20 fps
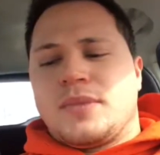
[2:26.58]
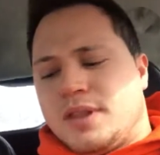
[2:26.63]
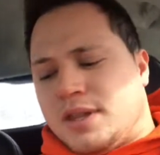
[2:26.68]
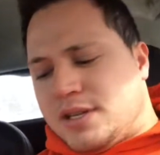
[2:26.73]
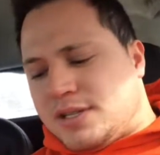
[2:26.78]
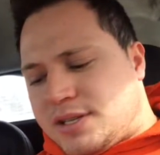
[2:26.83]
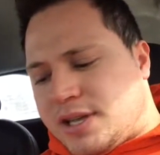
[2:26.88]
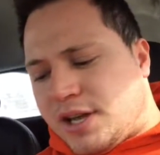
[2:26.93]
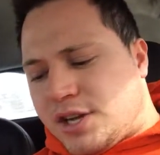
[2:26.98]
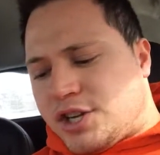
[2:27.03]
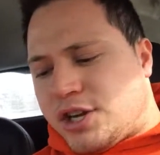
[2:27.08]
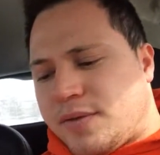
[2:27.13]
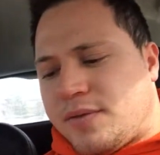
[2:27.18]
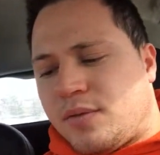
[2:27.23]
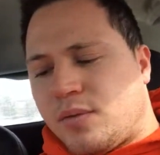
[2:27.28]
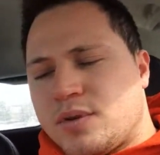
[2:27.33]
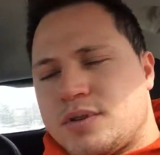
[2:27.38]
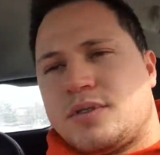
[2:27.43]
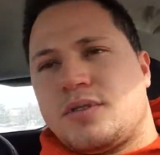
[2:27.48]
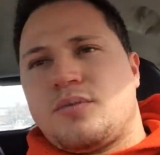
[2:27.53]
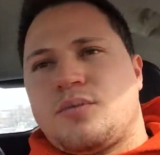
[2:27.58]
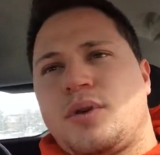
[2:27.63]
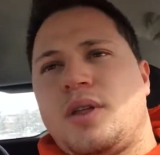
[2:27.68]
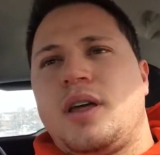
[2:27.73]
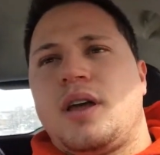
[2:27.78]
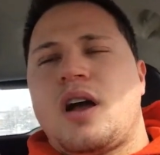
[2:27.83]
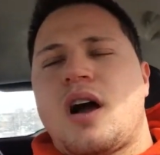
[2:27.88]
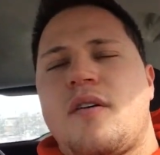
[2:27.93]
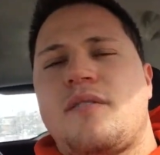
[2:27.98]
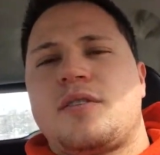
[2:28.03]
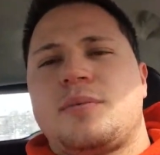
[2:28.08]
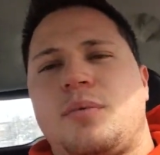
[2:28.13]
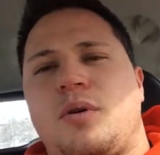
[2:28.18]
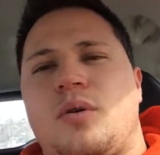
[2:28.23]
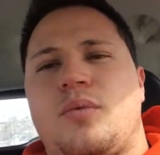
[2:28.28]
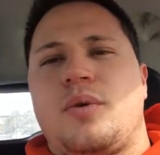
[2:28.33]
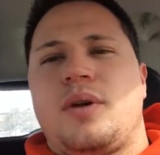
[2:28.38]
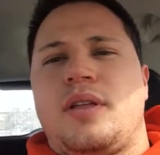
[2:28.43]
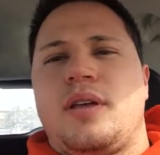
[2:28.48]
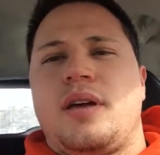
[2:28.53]
The stick shift was really
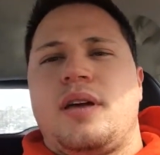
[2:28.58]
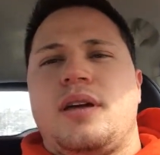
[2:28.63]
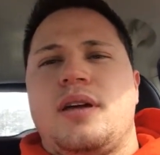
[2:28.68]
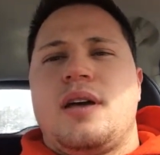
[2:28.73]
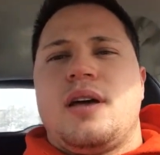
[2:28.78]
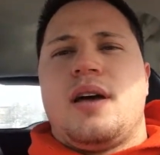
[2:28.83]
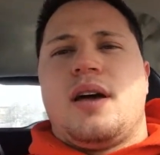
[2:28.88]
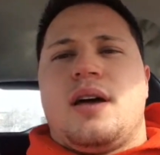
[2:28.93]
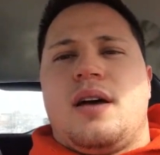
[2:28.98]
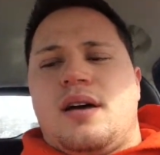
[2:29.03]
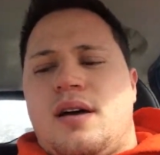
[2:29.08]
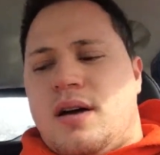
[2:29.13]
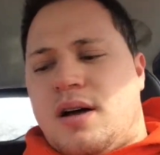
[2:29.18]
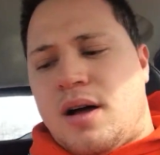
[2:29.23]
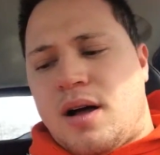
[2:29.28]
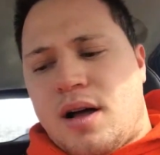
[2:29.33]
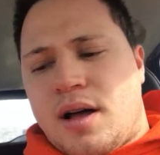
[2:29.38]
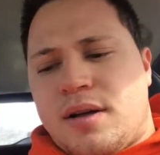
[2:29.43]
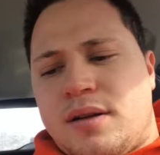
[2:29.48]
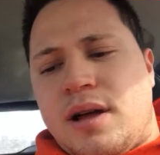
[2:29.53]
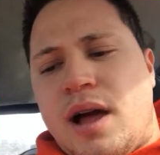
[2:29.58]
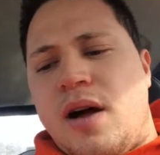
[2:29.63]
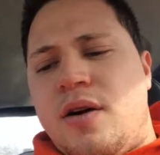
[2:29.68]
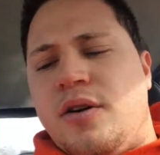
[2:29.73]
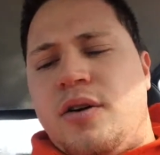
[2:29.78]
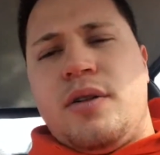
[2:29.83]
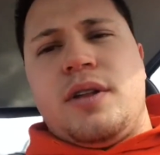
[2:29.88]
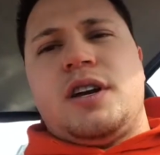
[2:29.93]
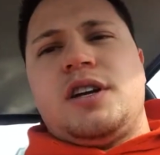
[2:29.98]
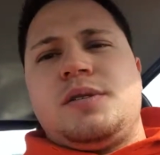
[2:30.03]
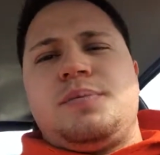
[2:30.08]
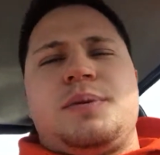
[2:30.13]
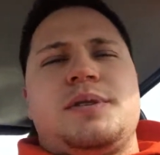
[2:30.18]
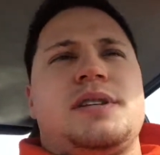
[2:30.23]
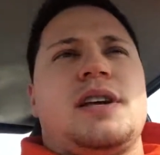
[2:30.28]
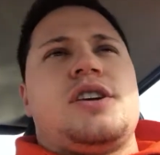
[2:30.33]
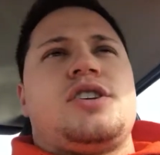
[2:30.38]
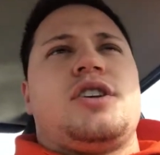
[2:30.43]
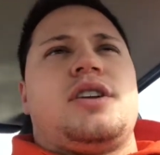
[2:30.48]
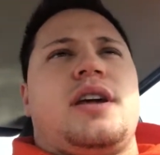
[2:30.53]
comfortable, really, I don't know, they just
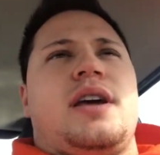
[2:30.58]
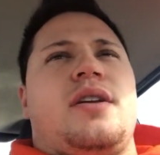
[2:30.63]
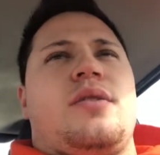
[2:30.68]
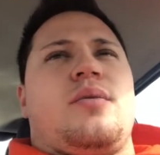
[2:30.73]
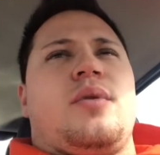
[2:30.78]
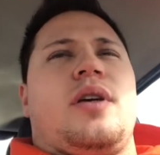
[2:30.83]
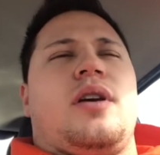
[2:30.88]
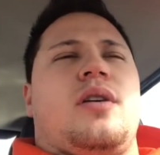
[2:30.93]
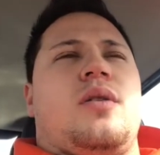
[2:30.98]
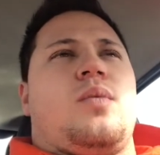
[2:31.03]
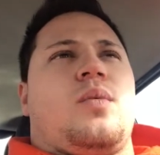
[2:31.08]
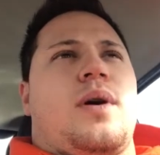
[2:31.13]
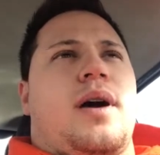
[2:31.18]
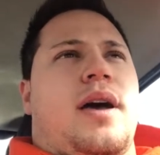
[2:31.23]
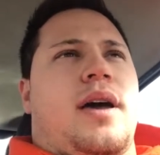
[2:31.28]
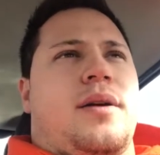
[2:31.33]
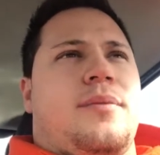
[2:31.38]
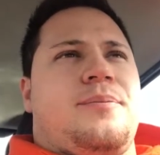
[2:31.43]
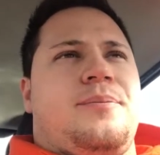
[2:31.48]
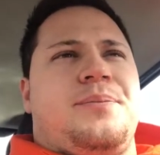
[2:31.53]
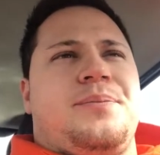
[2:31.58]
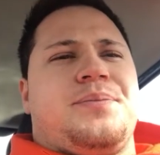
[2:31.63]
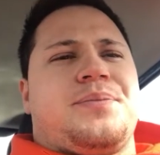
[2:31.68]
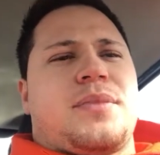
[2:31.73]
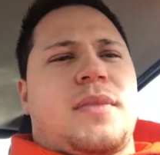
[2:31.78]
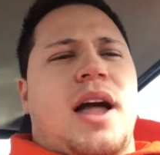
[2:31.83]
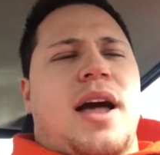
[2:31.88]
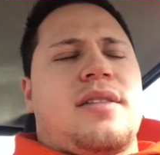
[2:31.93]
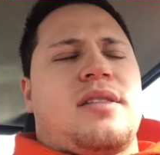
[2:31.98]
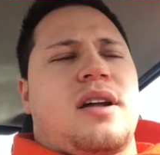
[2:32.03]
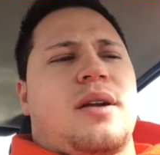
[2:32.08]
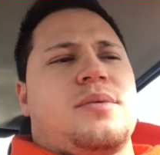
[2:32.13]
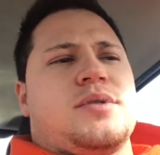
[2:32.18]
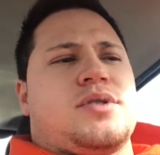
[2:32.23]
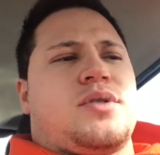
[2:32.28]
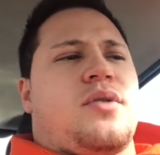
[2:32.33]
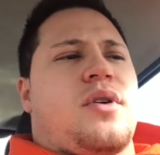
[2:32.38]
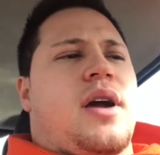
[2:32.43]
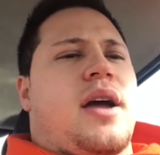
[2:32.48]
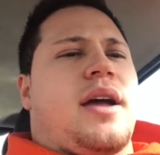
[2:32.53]
positioned it in a really good way. I thought it
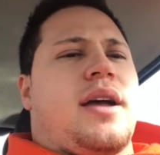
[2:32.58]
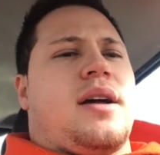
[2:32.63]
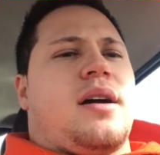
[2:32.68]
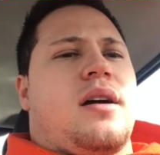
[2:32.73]
was great.